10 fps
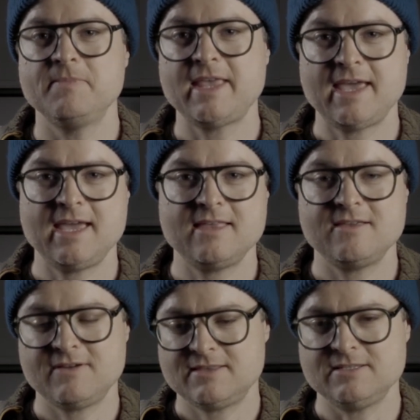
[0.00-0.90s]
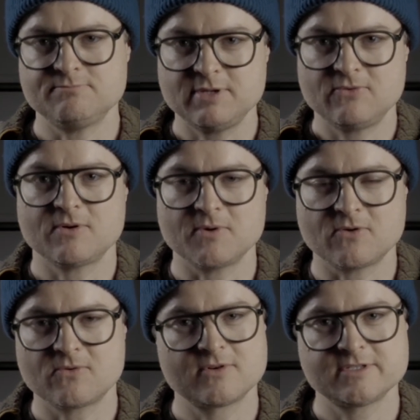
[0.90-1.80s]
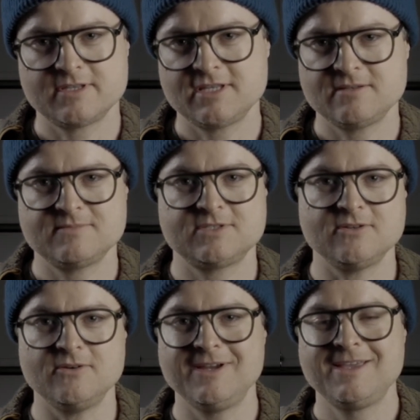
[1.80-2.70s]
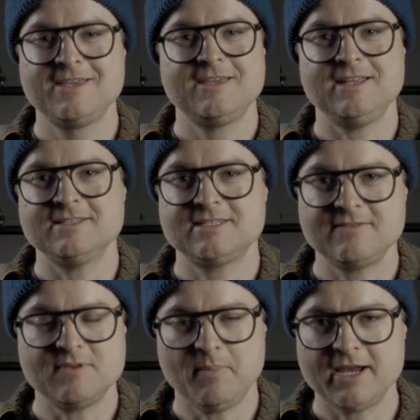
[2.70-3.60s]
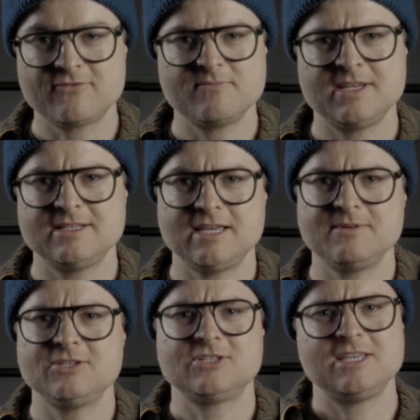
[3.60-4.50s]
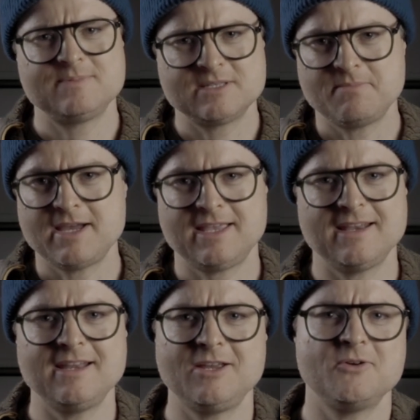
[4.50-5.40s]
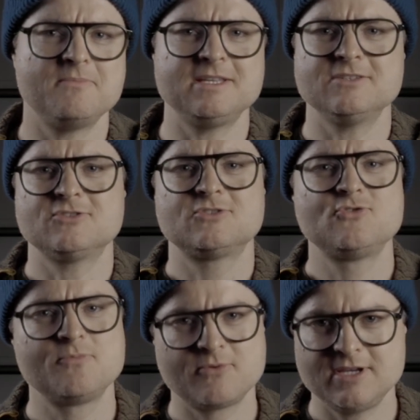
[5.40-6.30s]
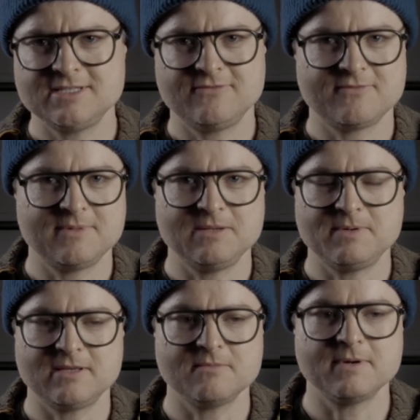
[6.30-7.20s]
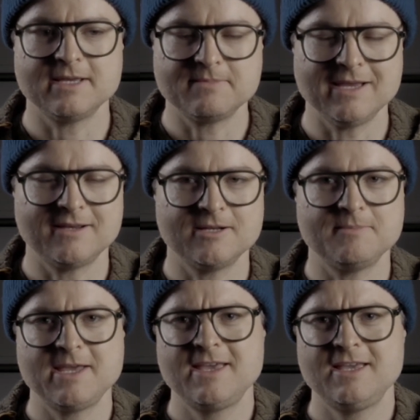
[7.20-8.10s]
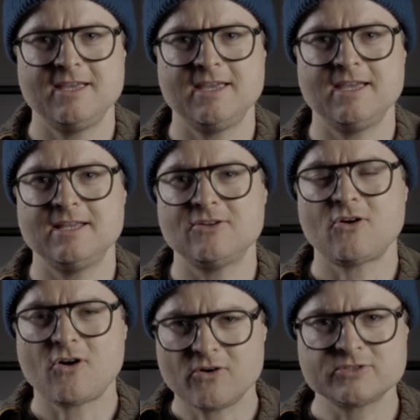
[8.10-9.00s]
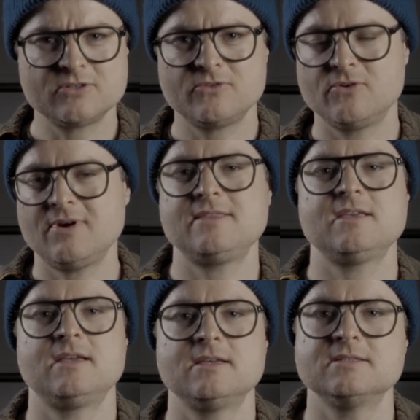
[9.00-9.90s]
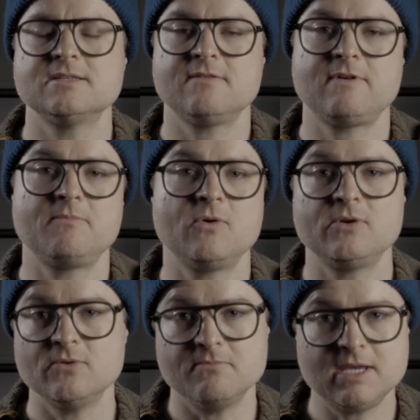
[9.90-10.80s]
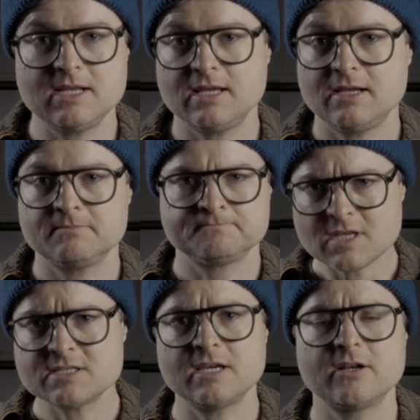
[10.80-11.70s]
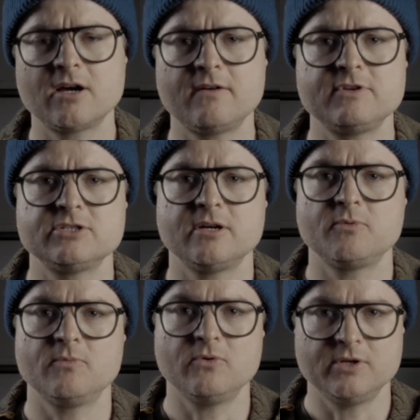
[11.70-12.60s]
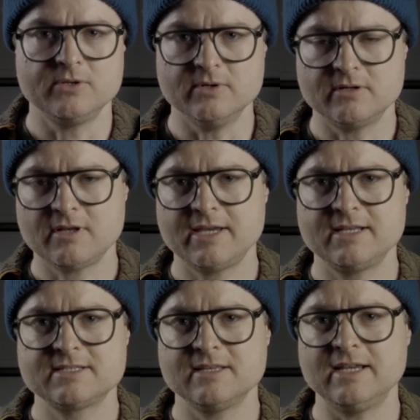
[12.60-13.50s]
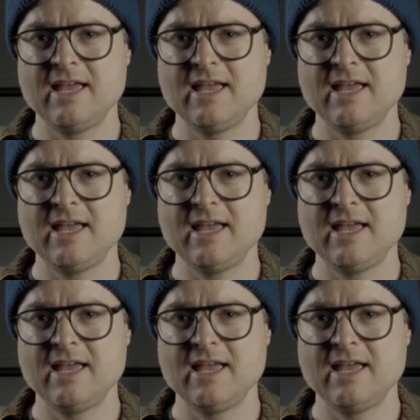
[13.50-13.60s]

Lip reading: They've got these big rubber corners on them, so it saved the bike from being damaged, keeps the bike at an angle, makes it super easy for me to pick the bike back up. And also the great thing is if I'm going to a meeting, say at a coffee shop, or I'm going to a client, like